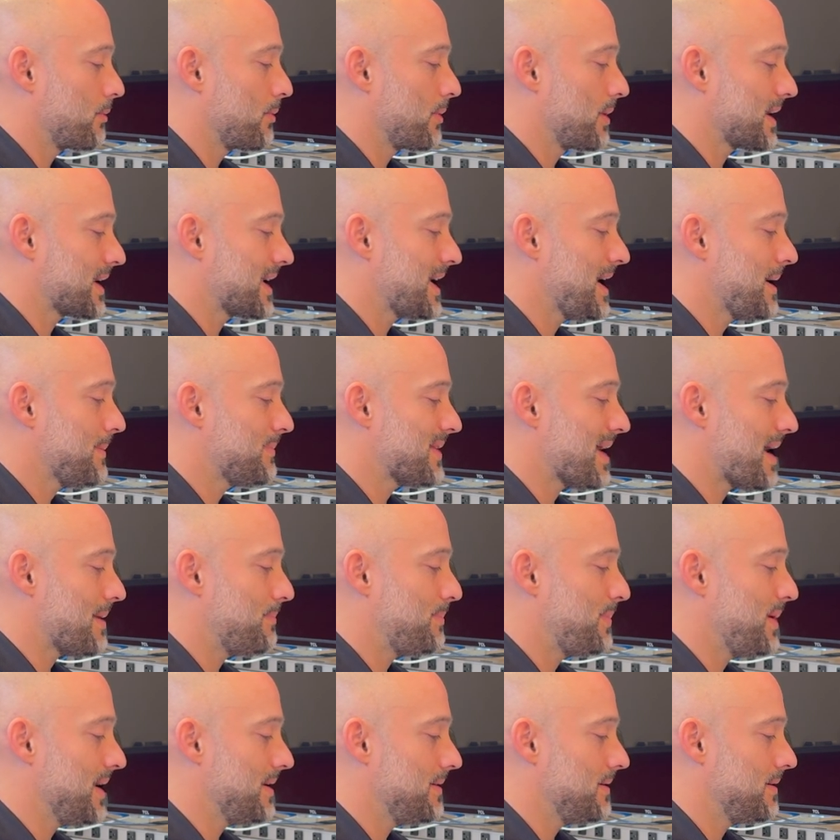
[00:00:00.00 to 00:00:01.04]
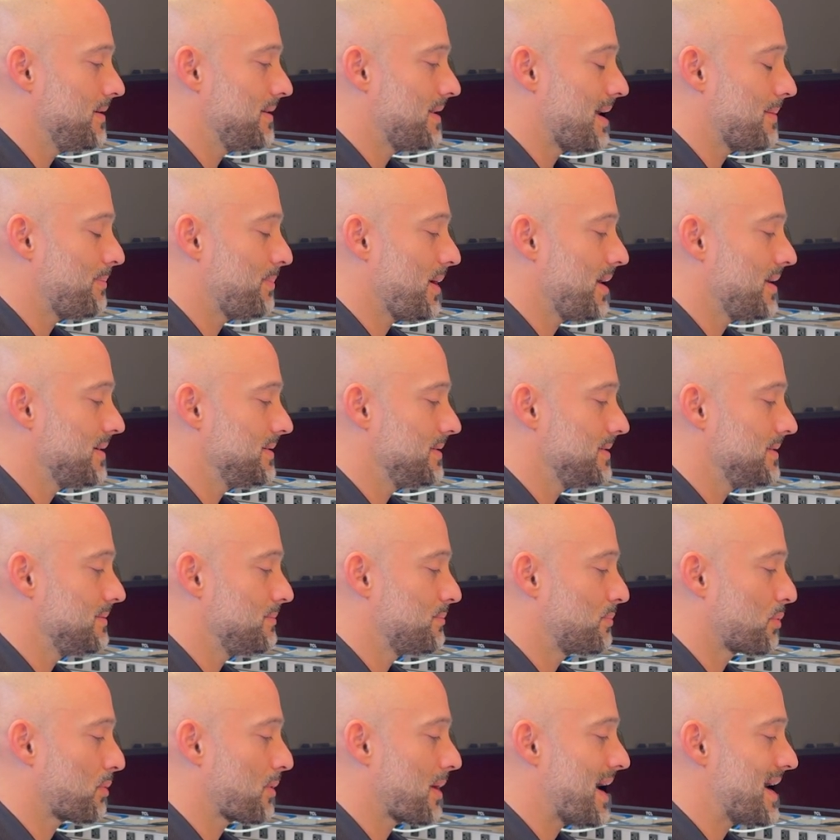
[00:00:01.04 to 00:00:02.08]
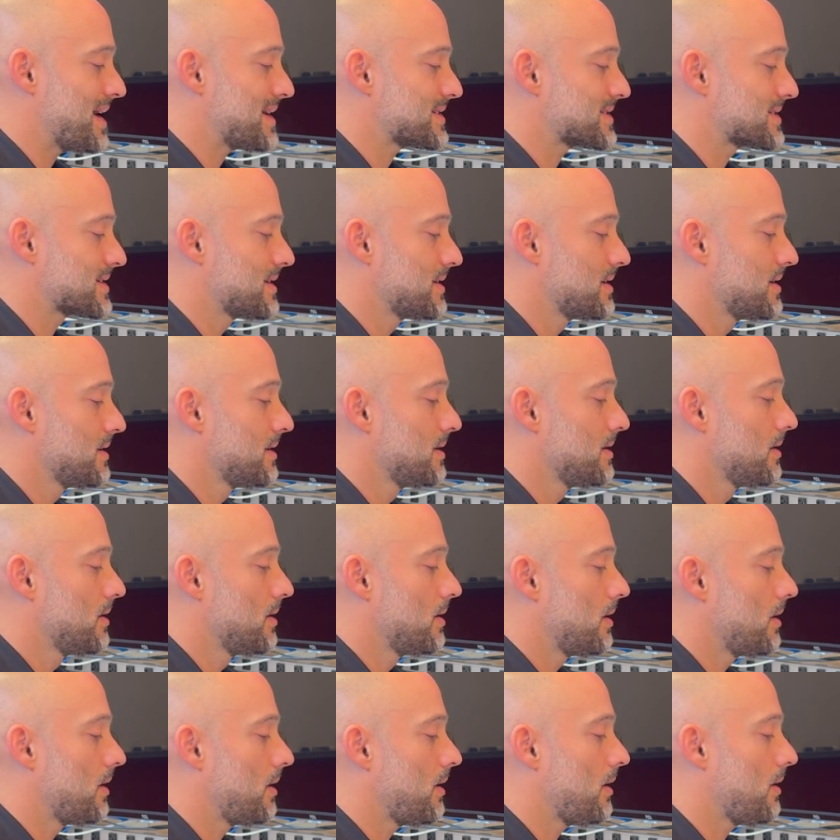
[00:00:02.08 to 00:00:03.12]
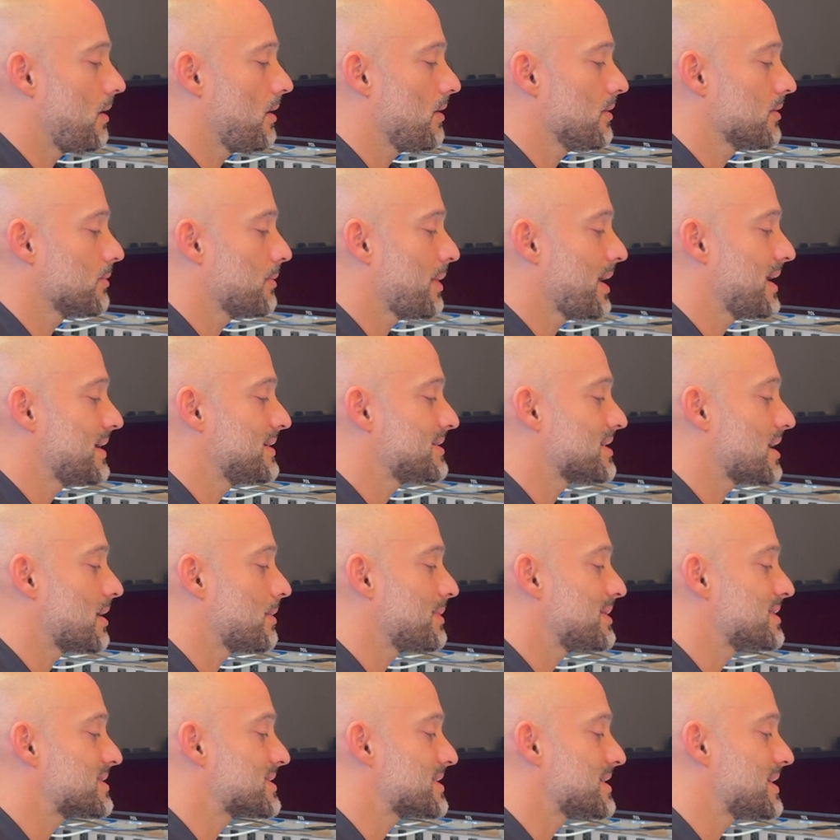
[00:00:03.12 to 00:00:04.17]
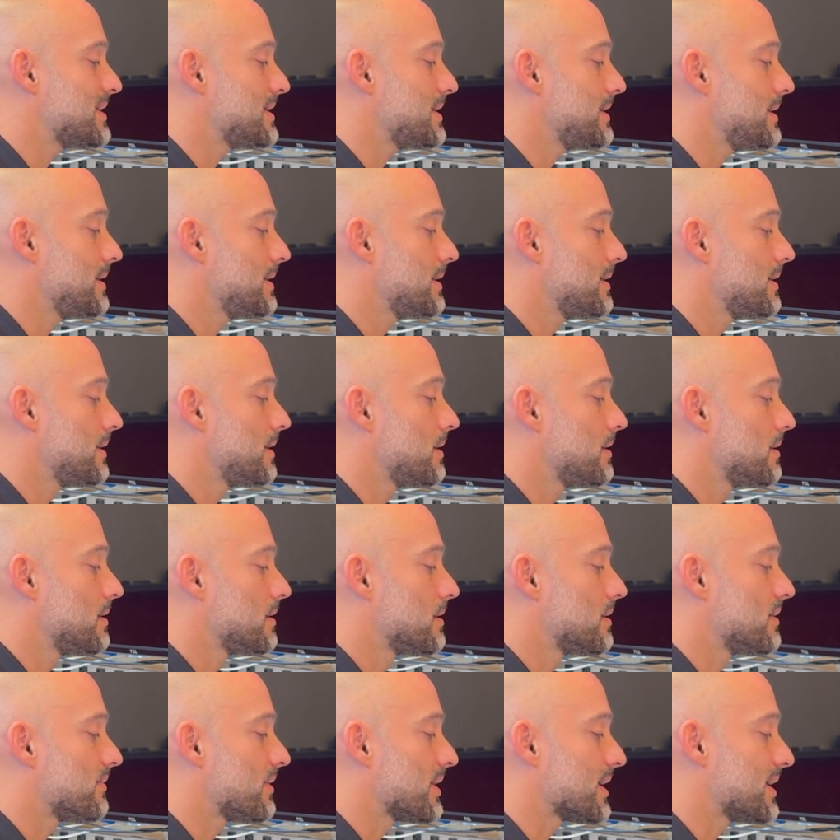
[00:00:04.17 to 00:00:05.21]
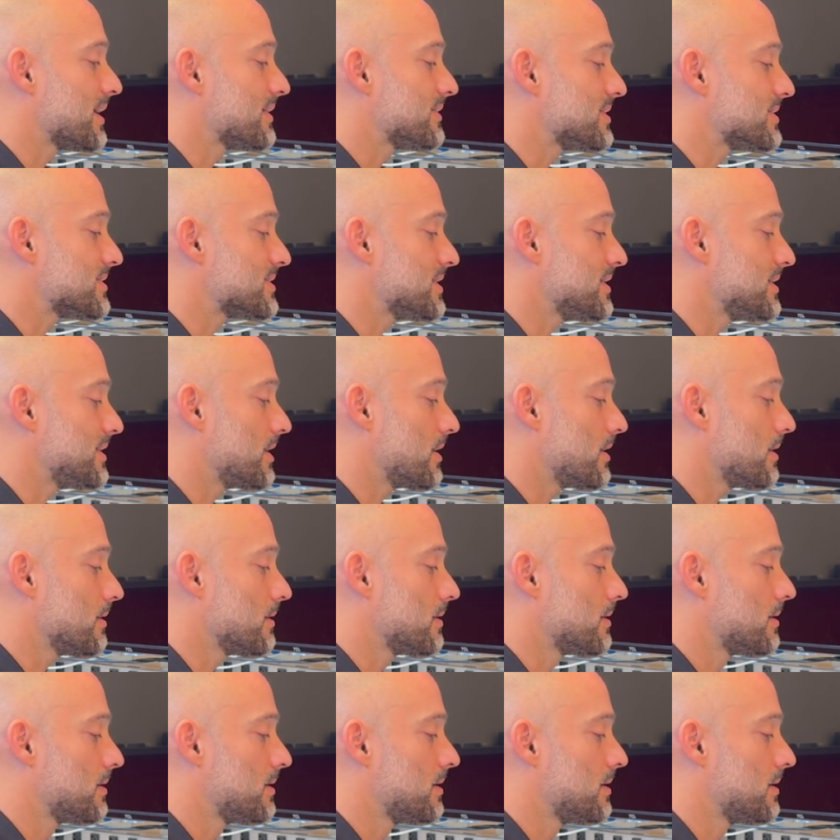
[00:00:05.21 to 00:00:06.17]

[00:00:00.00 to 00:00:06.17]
We want to keep that button pressed all the way until we see, if I can get this in here,